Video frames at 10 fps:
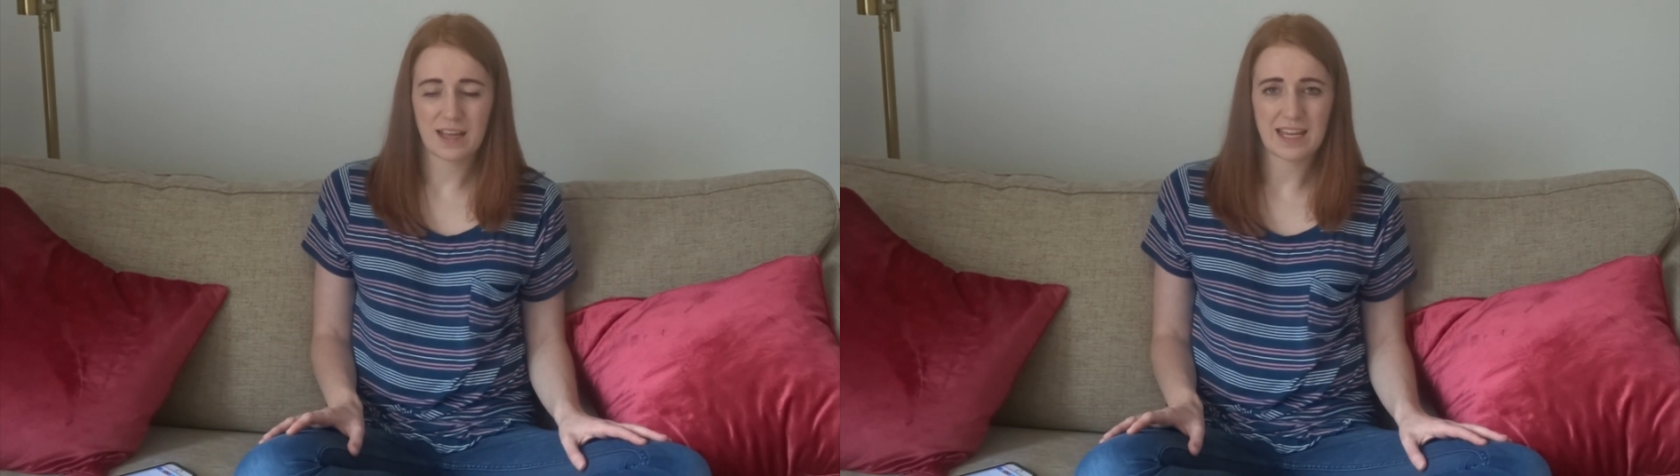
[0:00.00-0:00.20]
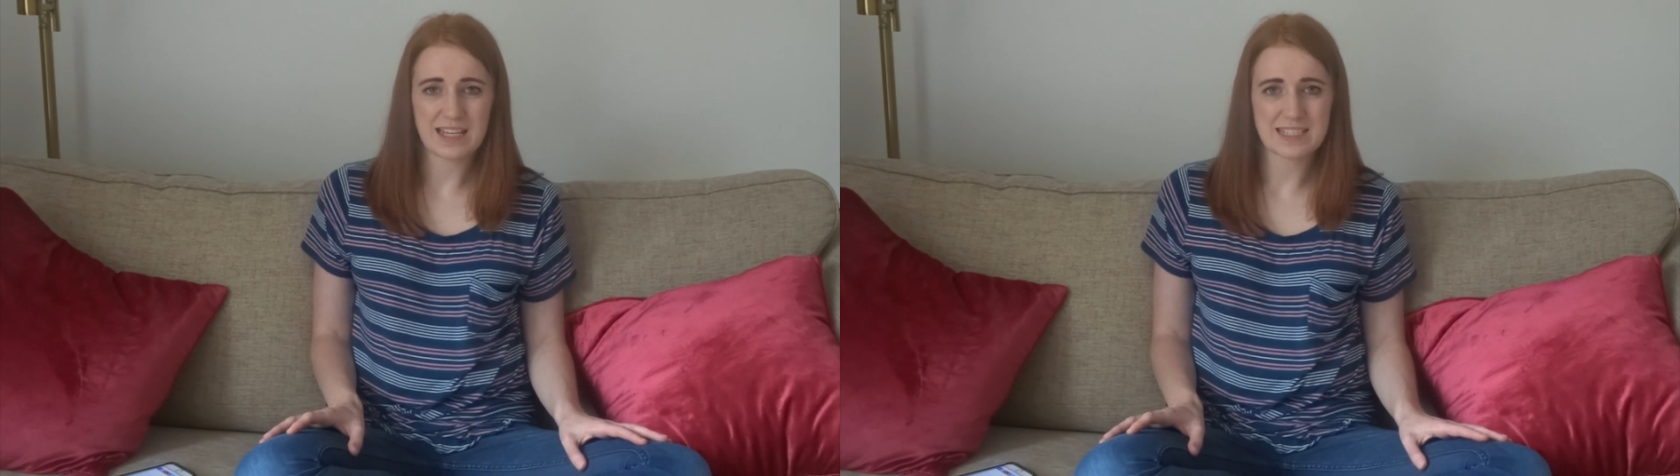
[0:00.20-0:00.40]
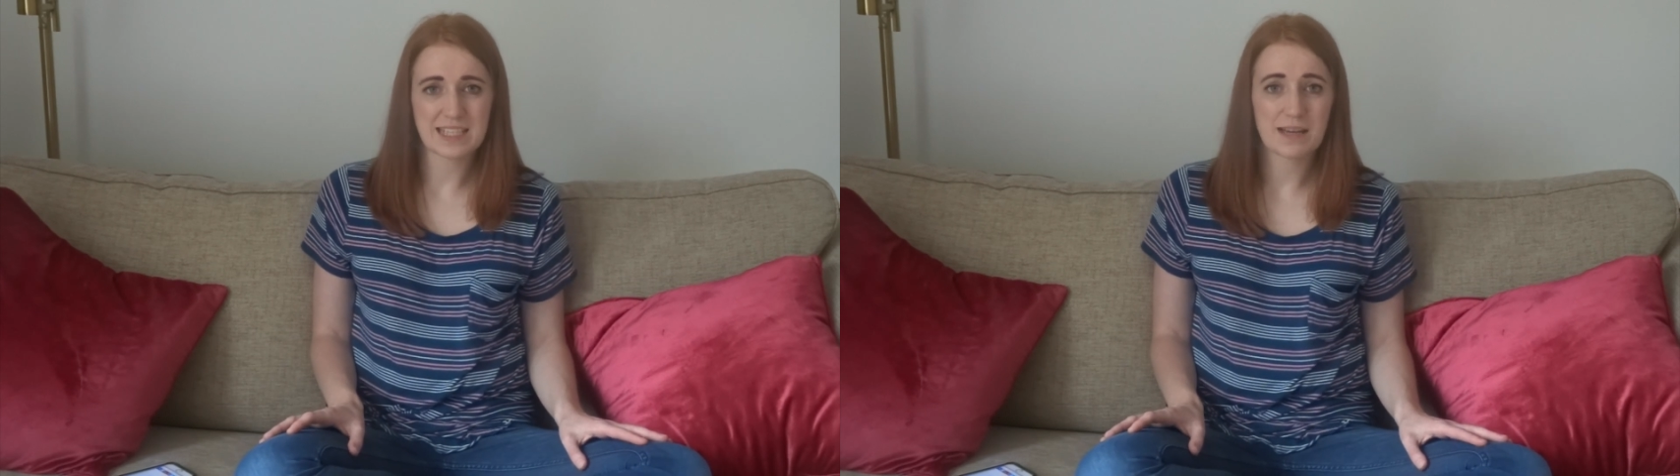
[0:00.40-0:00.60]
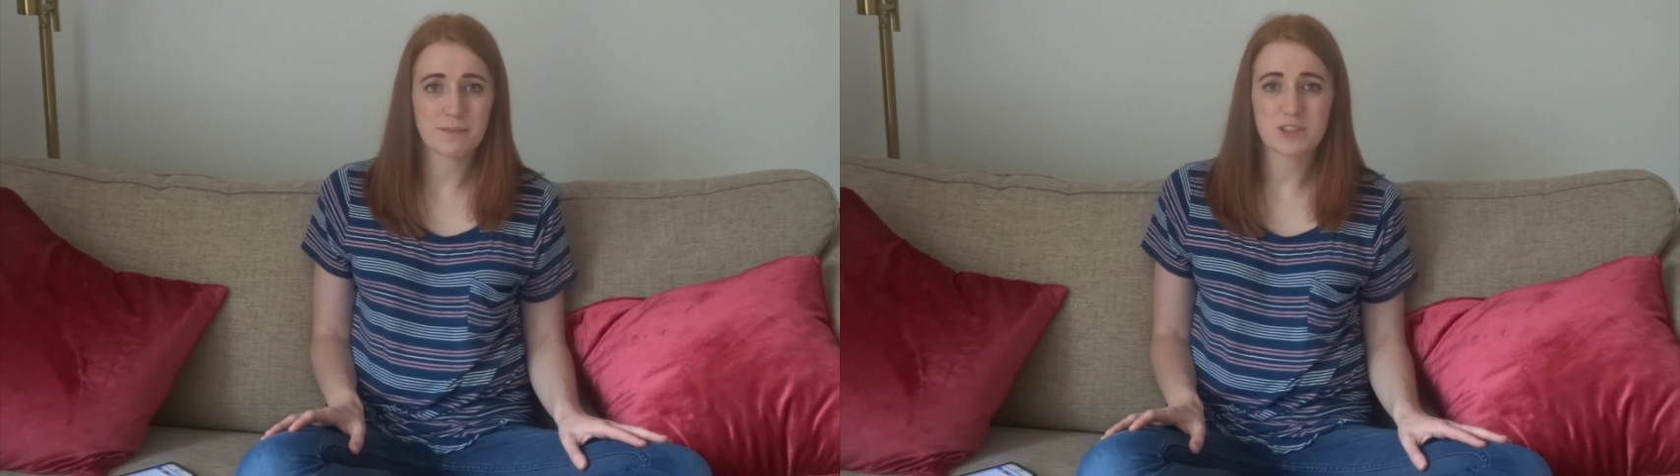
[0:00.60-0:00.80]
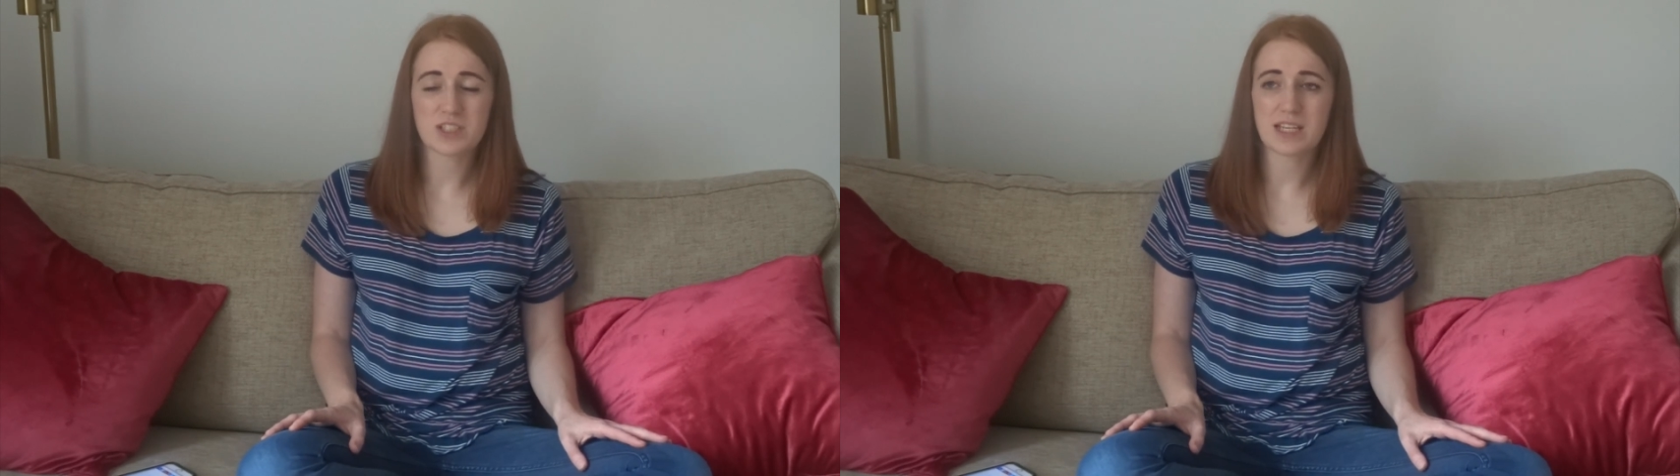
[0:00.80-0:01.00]
eat
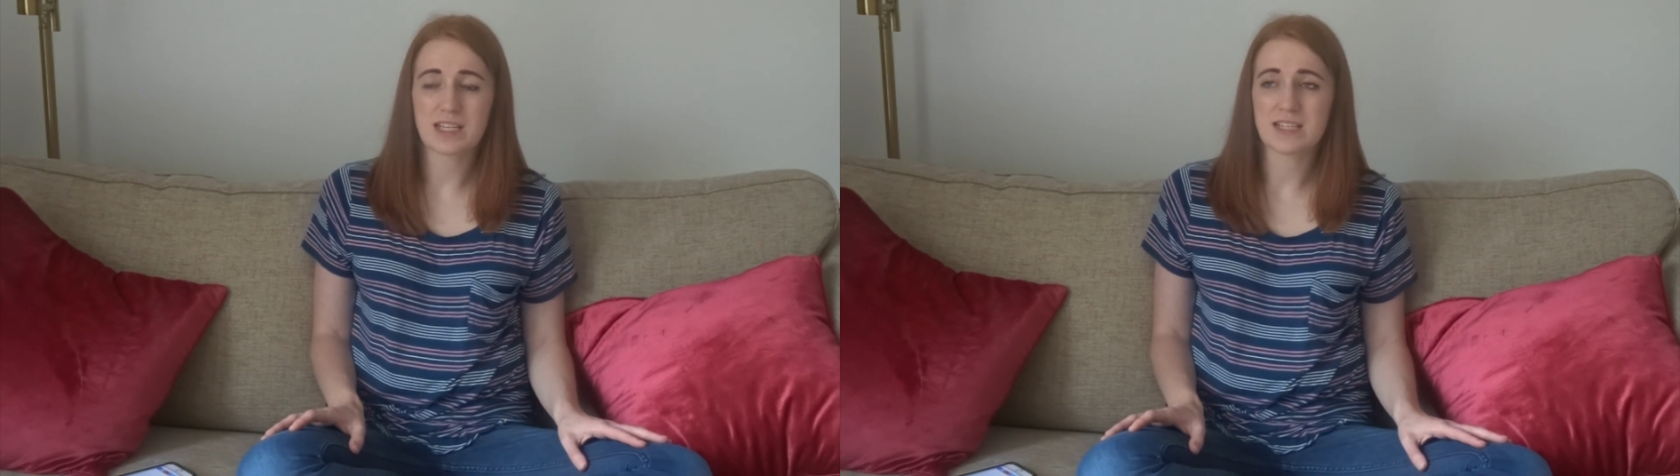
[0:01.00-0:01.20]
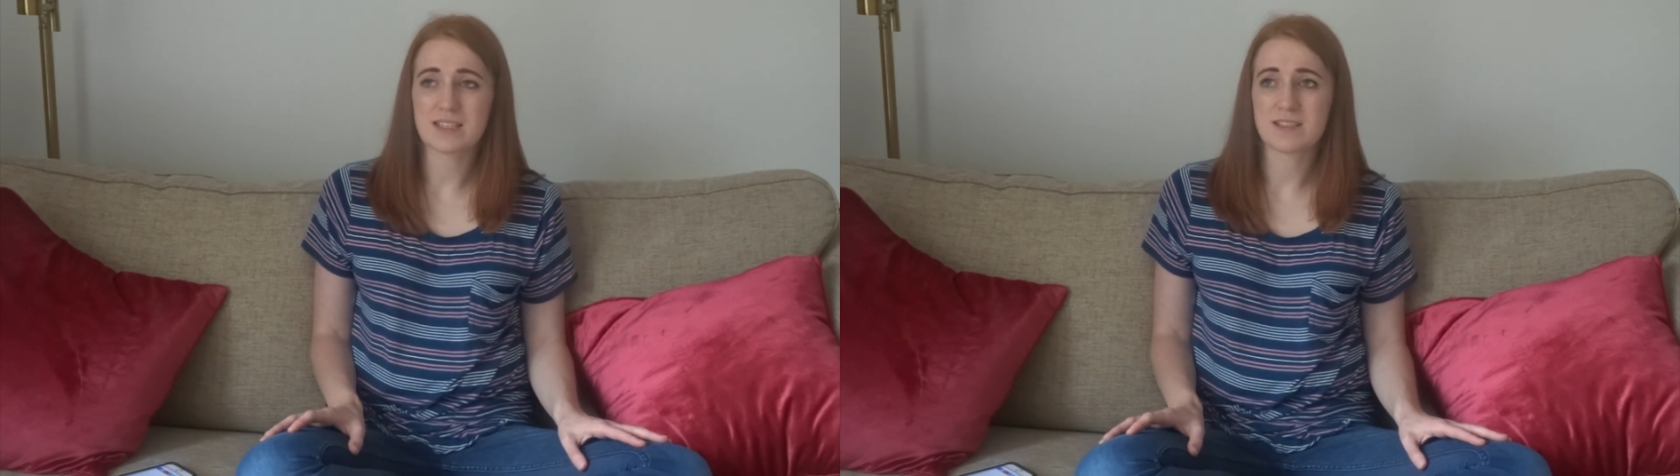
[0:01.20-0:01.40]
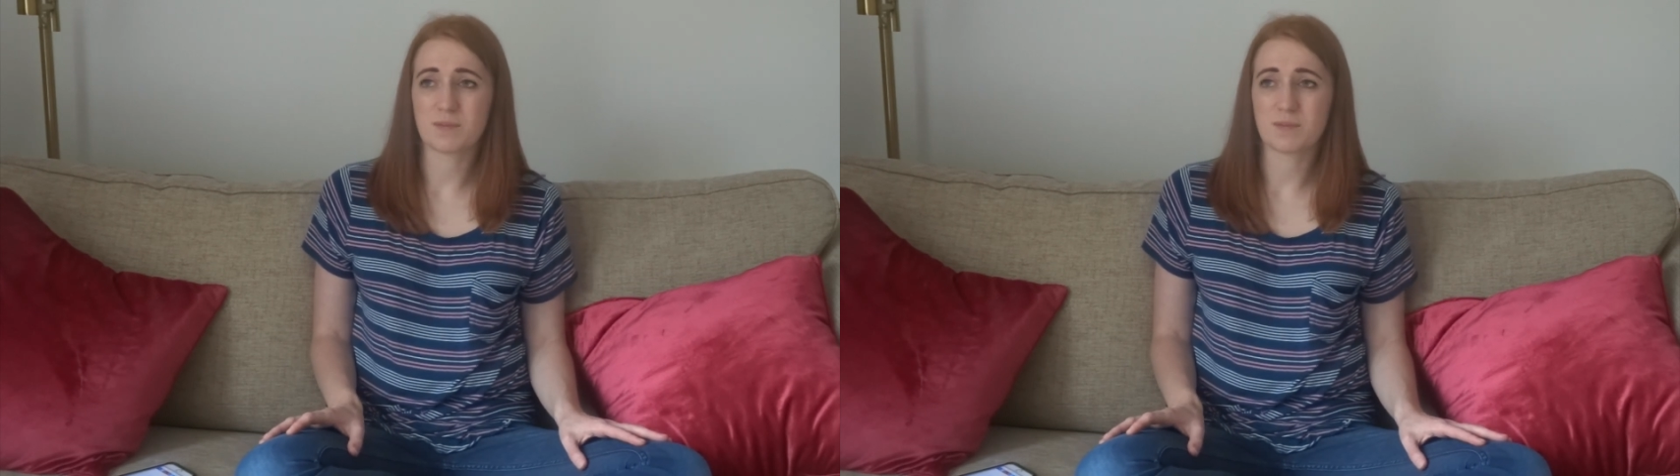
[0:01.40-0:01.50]
sandwiches.